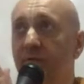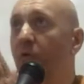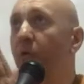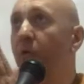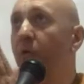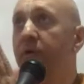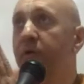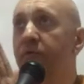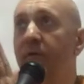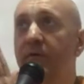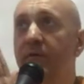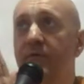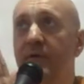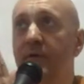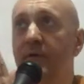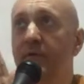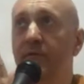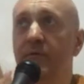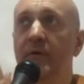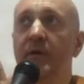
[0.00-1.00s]
awe and
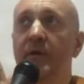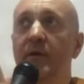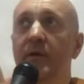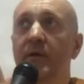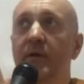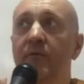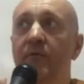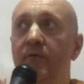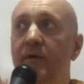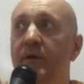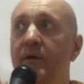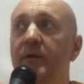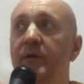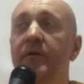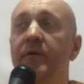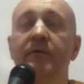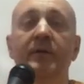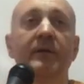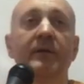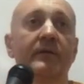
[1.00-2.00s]
reverence, very
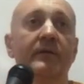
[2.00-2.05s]
distant.